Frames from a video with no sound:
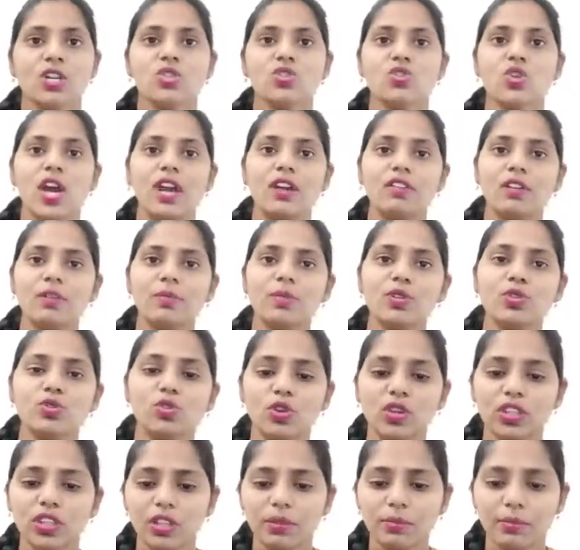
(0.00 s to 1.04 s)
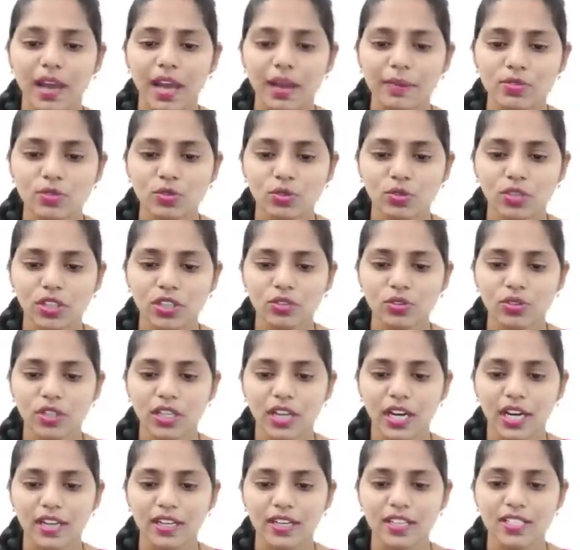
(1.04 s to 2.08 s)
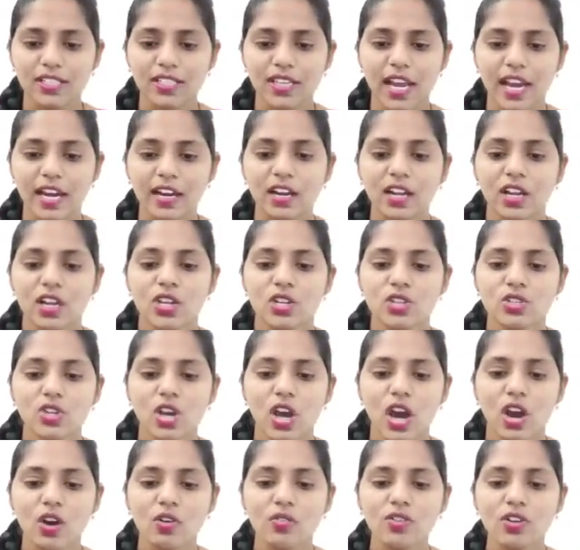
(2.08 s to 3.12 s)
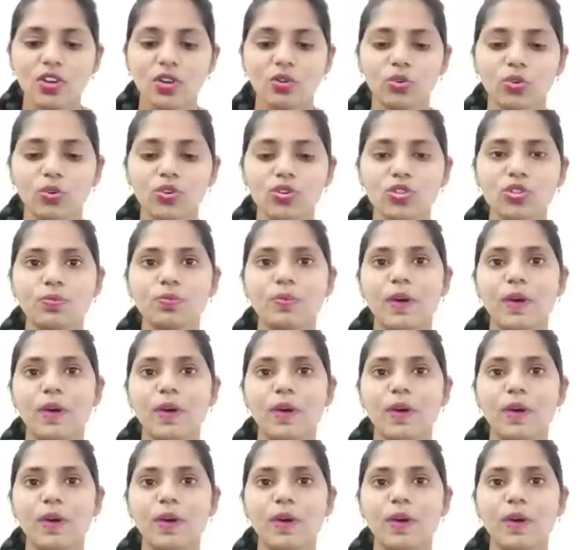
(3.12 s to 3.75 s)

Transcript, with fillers: So I will be showing the map so that you can understand so how we are going